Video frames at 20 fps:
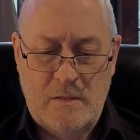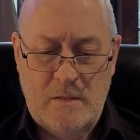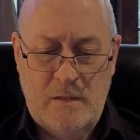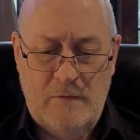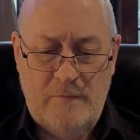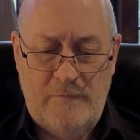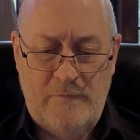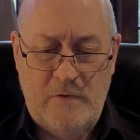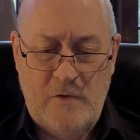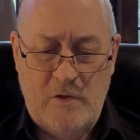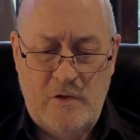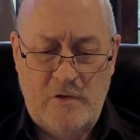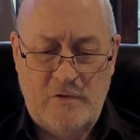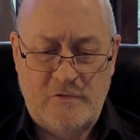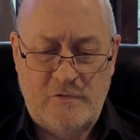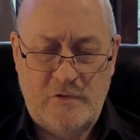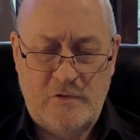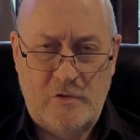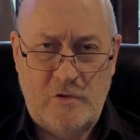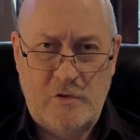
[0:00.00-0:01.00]
At
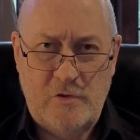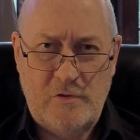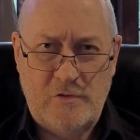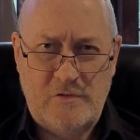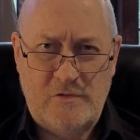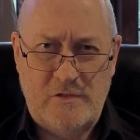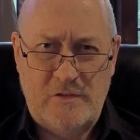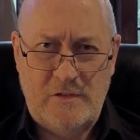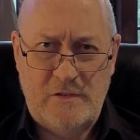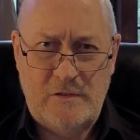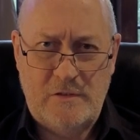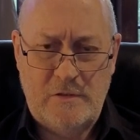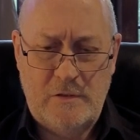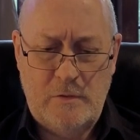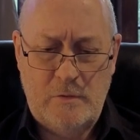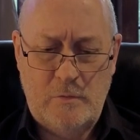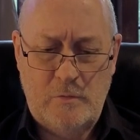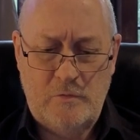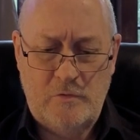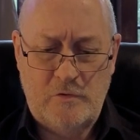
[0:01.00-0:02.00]
first, I couldn't see a
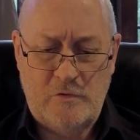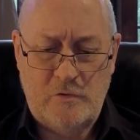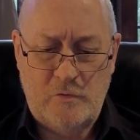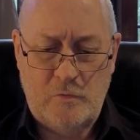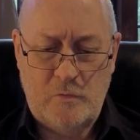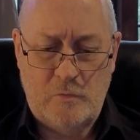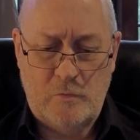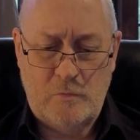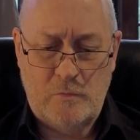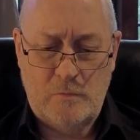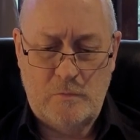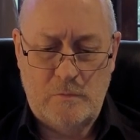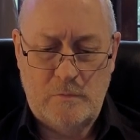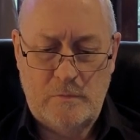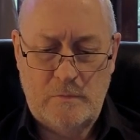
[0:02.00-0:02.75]
nose at all,